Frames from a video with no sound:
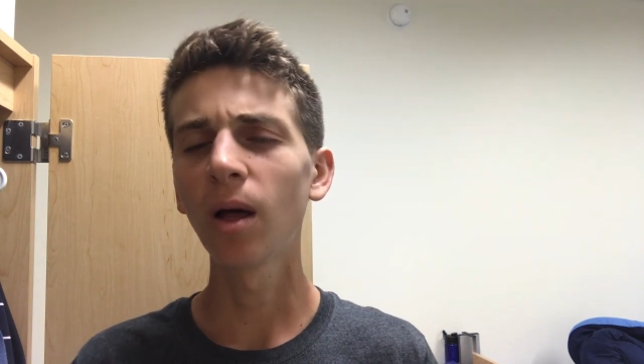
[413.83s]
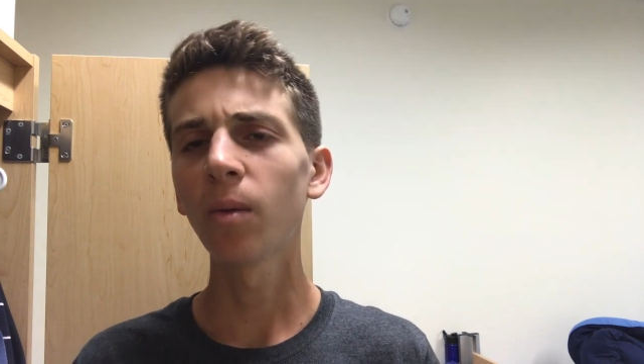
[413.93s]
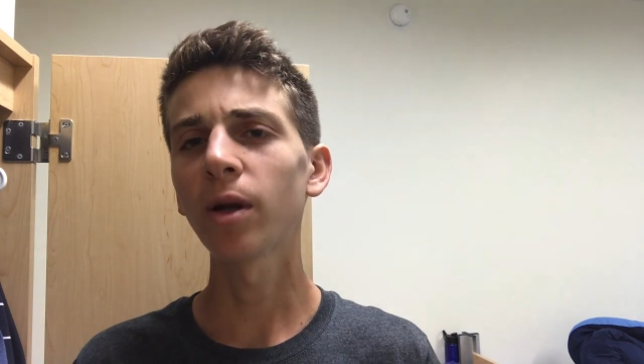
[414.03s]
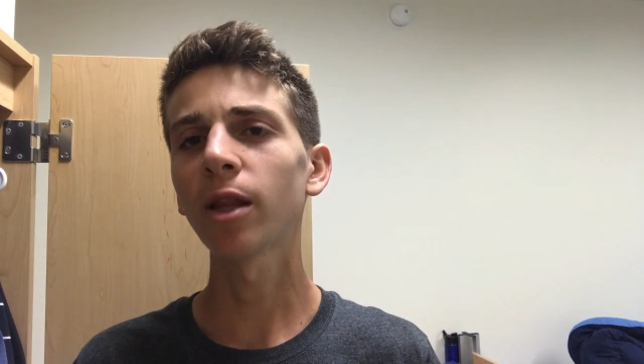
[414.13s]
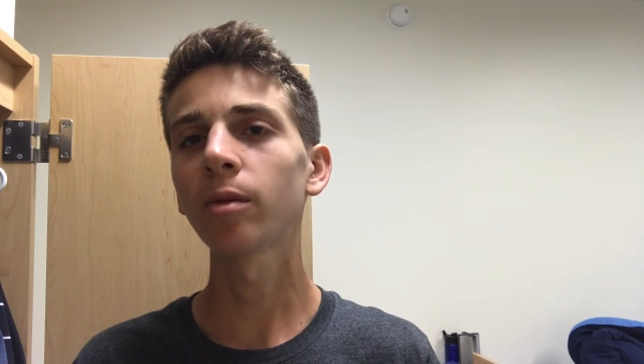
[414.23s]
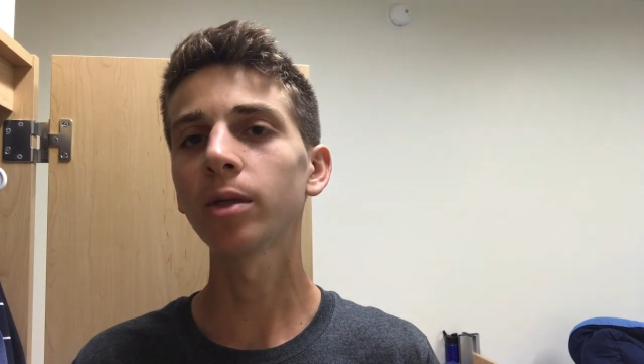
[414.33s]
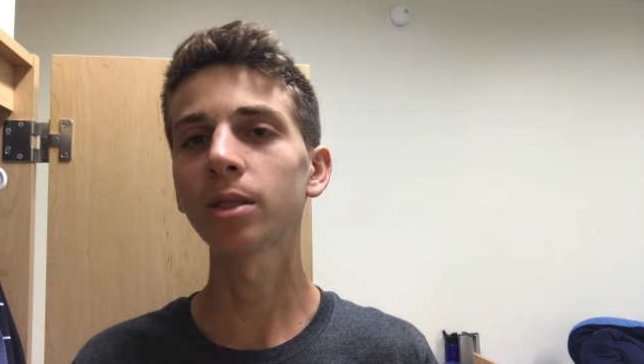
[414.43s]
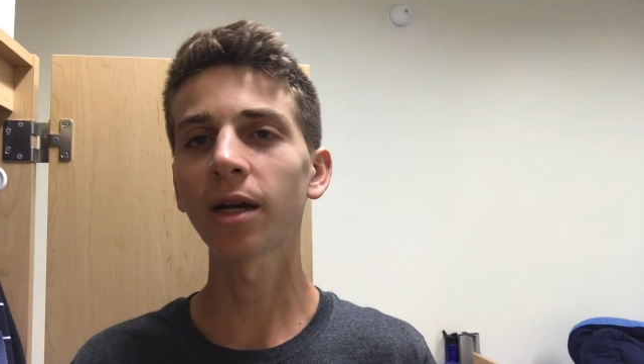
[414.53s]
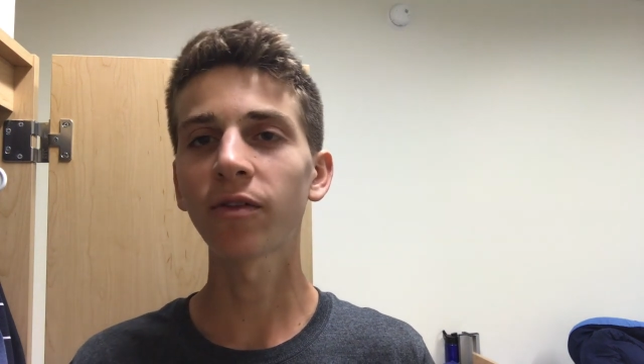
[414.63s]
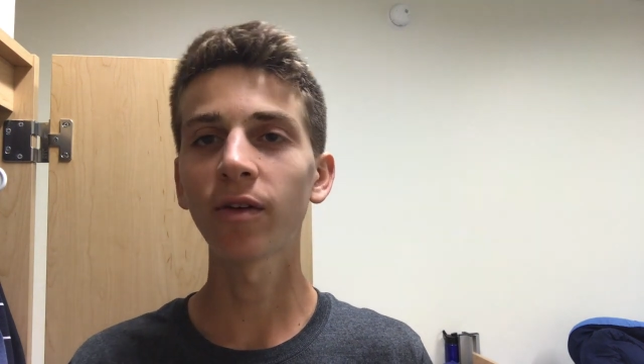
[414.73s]
Right down there, please
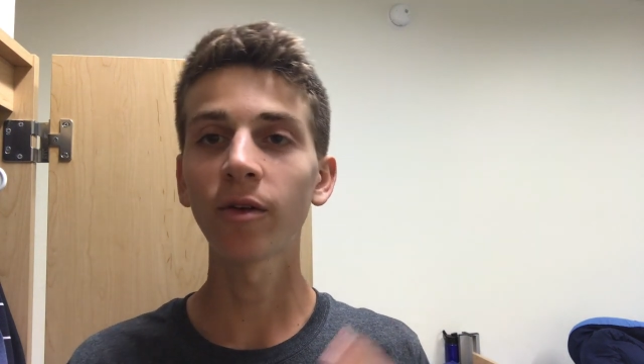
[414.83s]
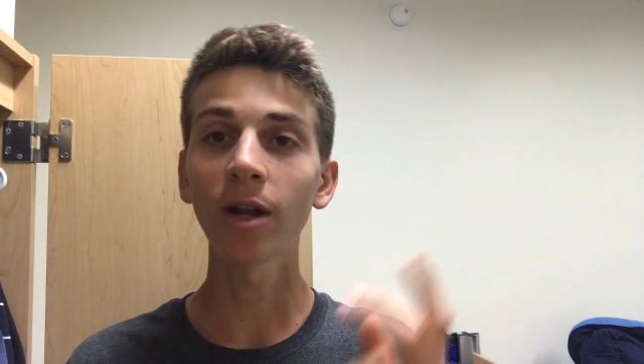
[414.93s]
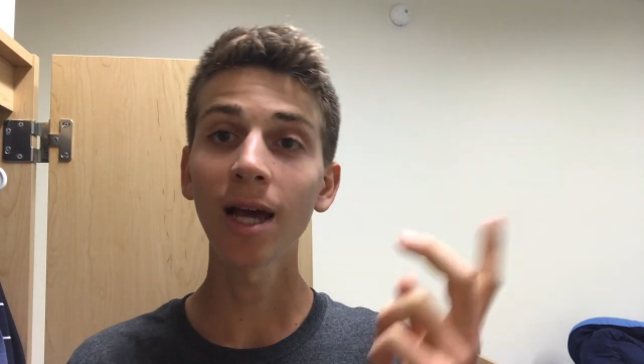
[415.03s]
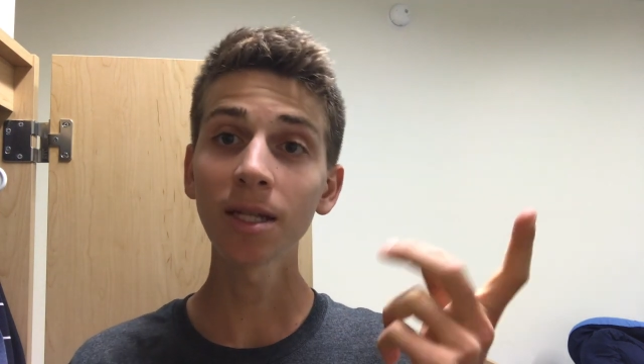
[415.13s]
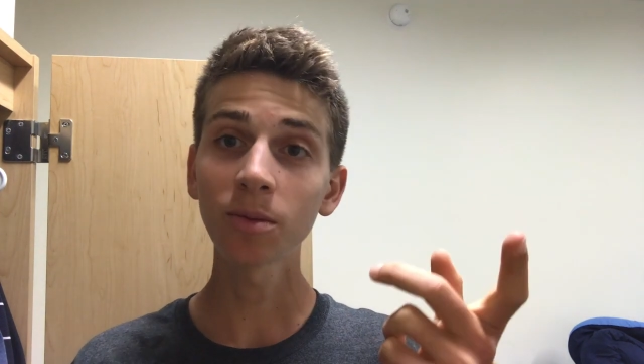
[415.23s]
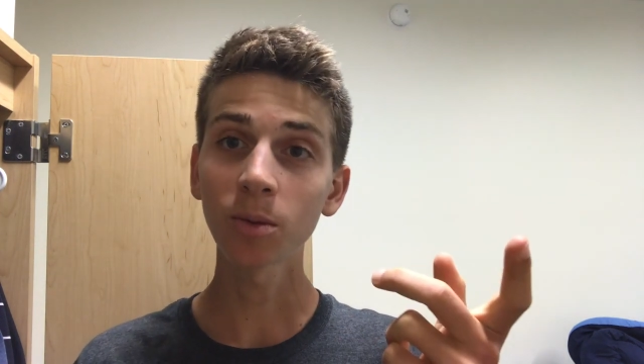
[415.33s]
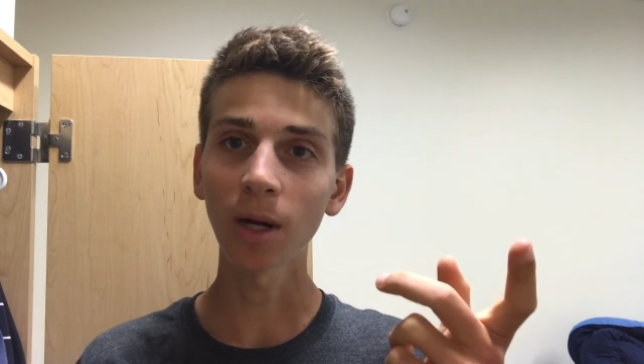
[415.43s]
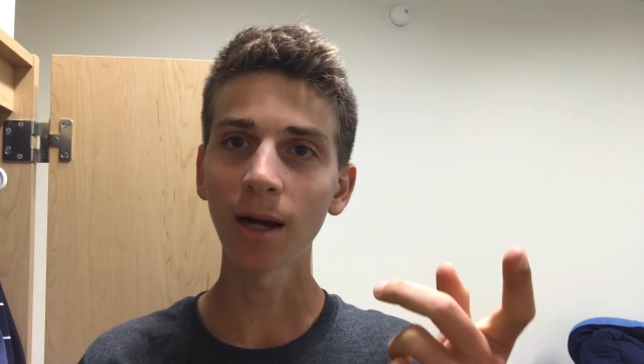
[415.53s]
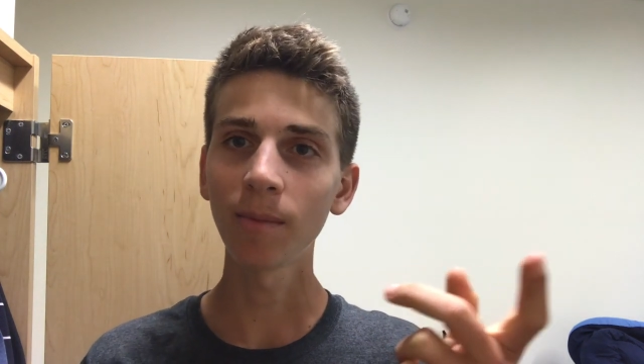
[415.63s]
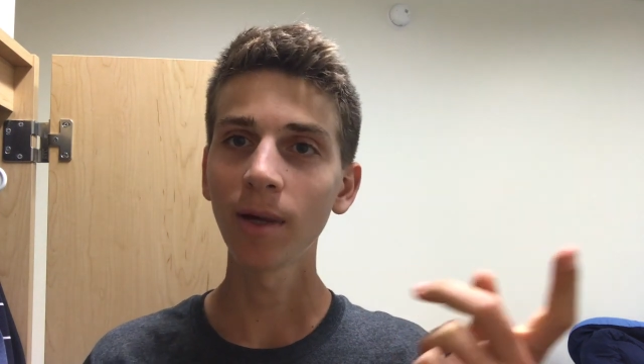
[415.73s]
like, favorite, and
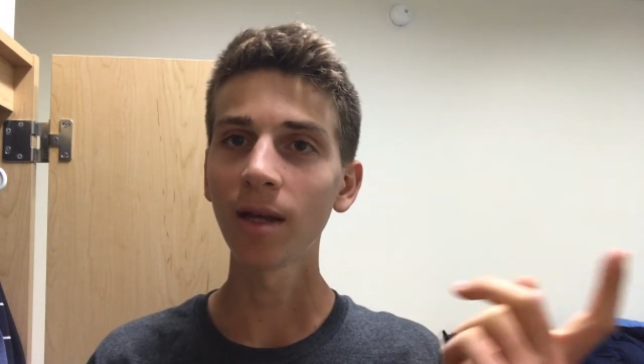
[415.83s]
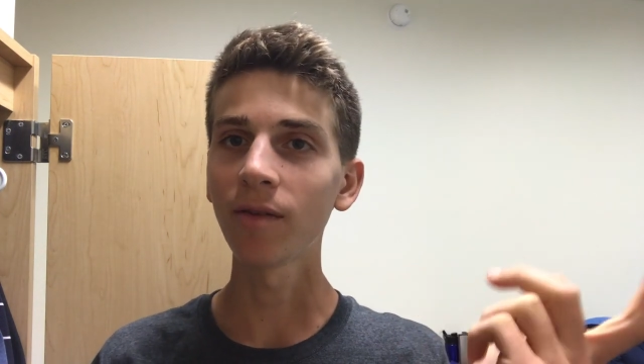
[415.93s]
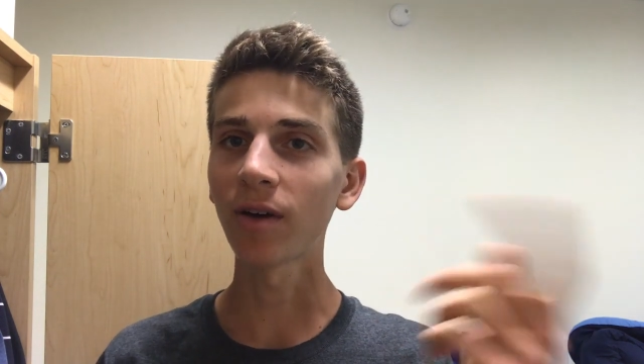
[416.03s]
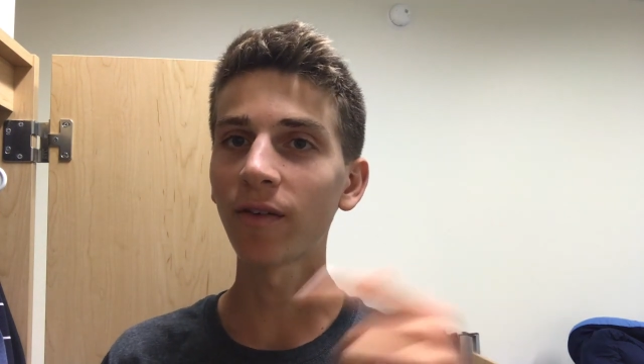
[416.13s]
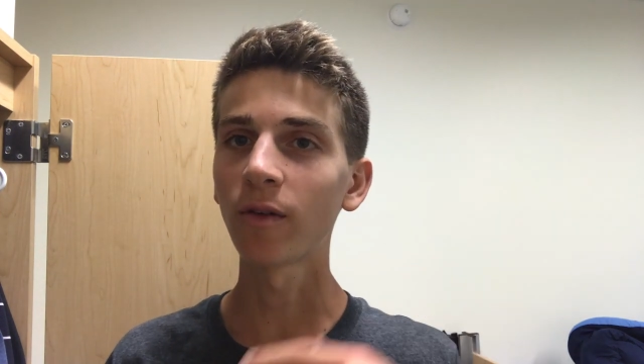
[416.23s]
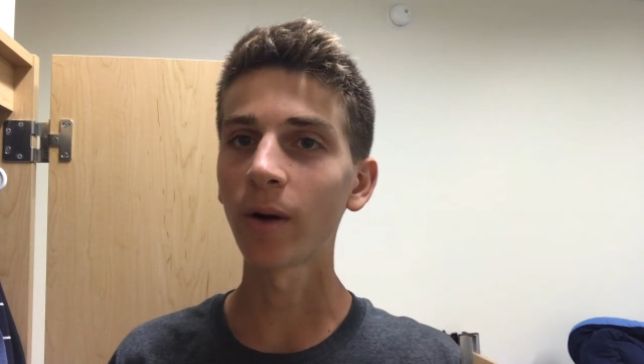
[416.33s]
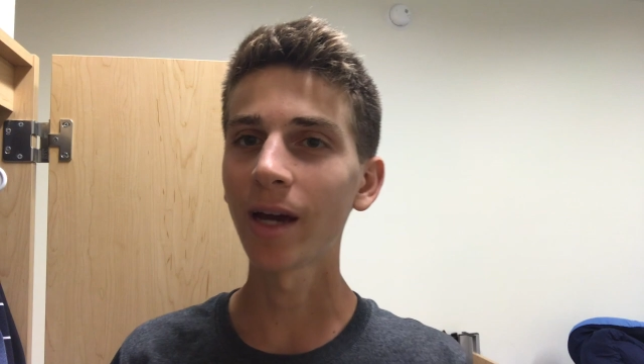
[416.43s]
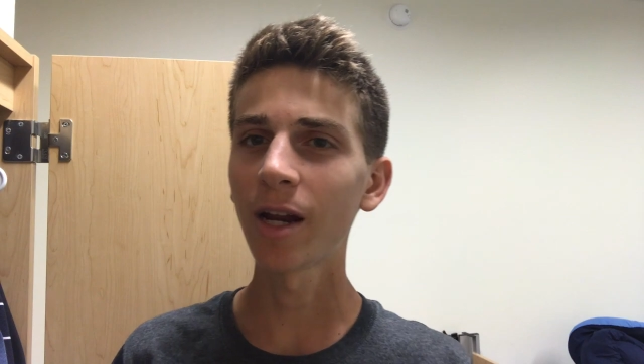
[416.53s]
subscribe if you haven't already.